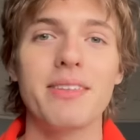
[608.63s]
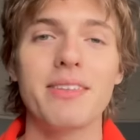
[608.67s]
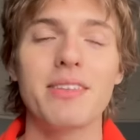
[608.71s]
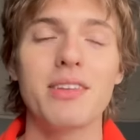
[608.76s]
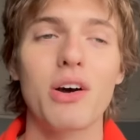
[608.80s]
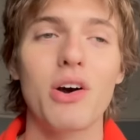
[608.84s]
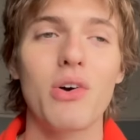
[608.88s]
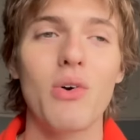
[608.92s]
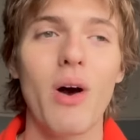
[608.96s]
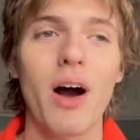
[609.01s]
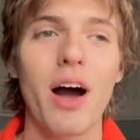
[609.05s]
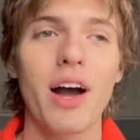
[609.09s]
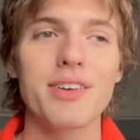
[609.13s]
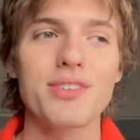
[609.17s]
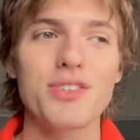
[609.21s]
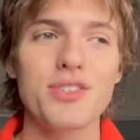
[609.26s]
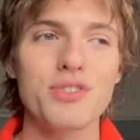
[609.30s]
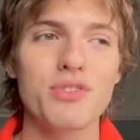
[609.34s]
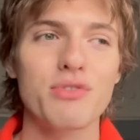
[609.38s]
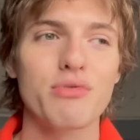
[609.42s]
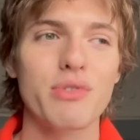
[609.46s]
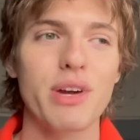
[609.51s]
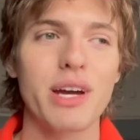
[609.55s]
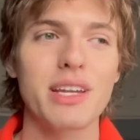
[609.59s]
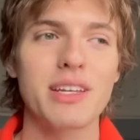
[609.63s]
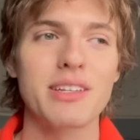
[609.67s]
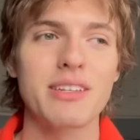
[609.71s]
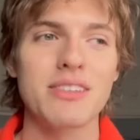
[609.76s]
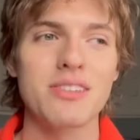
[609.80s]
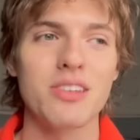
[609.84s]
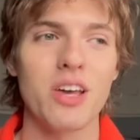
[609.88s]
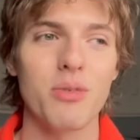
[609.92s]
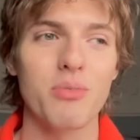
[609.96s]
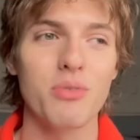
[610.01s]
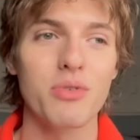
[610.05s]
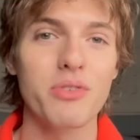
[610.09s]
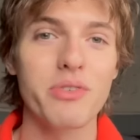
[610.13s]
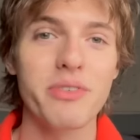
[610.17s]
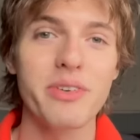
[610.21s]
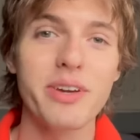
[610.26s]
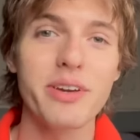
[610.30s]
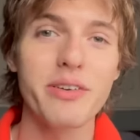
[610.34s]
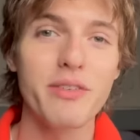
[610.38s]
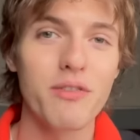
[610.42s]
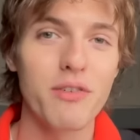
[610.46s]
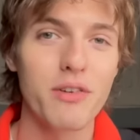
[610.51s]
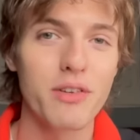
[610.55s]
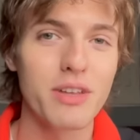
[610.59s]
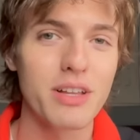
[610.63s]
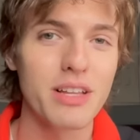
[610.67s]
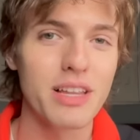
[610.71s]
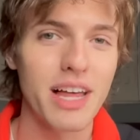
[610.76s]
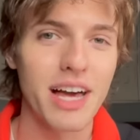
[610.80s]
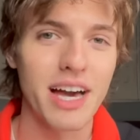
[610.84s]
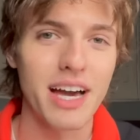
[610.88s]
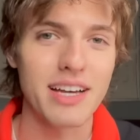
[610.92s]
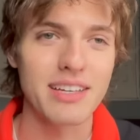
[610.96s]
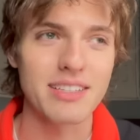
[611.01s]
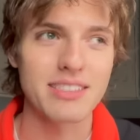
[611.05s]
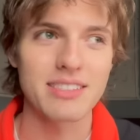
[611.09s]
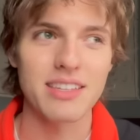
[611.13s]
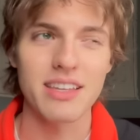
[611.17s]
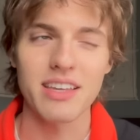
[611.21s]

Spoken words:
so I just read a summary for the last,